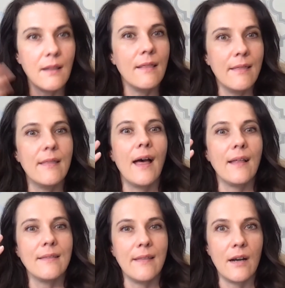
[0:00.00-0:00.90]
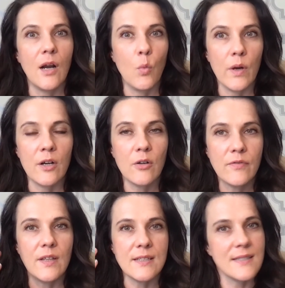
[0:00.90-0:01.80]
that they're aware of
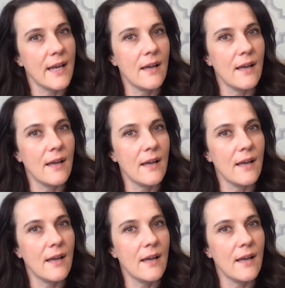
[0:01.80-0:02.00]
that's